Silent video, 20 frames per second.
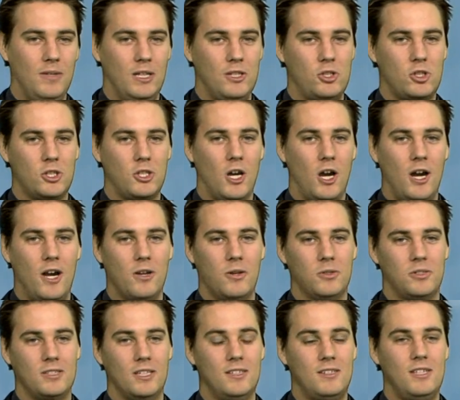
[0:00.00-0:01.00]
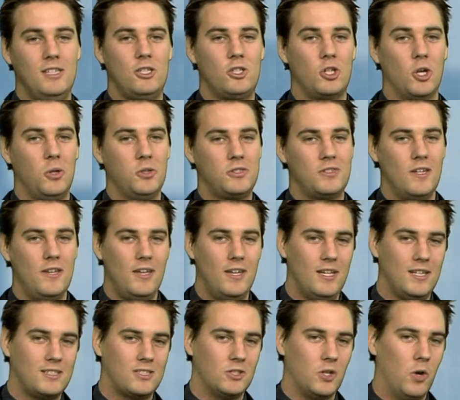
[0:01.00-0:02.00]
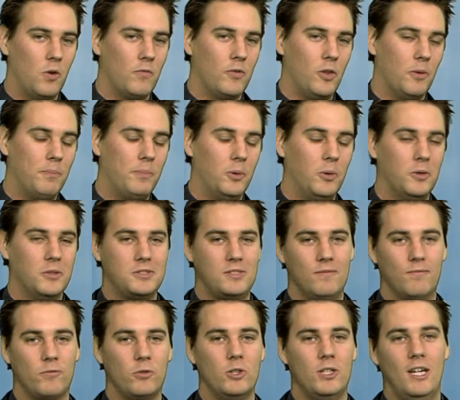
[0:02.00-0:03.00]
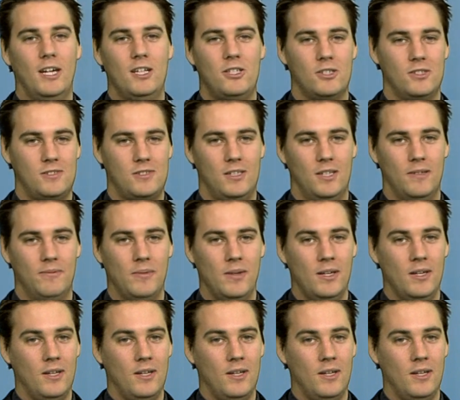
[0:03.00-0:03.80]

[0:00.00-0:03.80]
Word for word: in Chicago since he chose the Knicks over the Bulls in free agency.